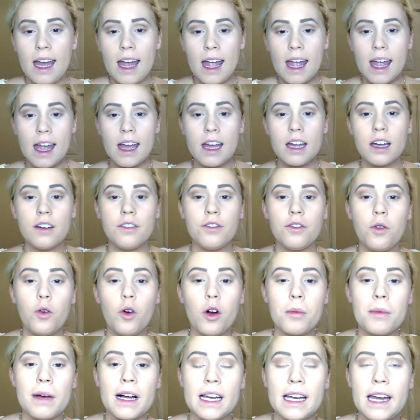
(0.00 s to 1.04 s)
And
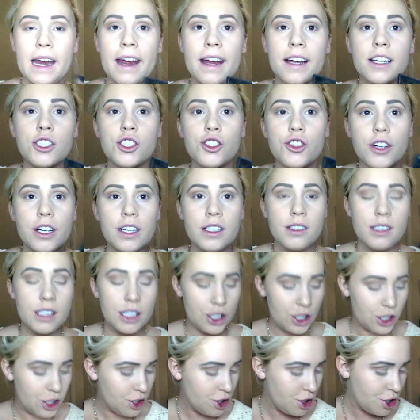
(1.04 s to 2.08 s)
for my next
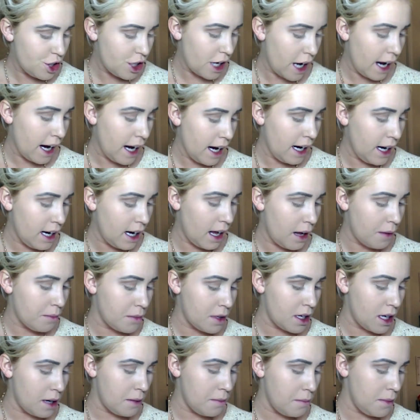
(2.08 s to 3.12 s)
transition shade,
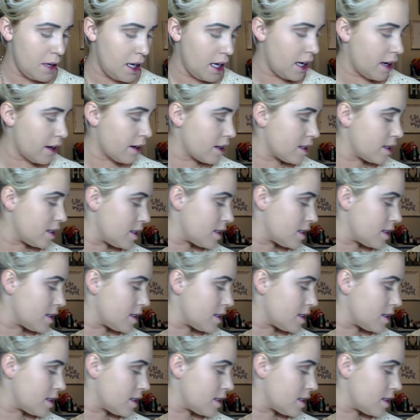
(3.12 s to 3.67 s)
I'm going to mix,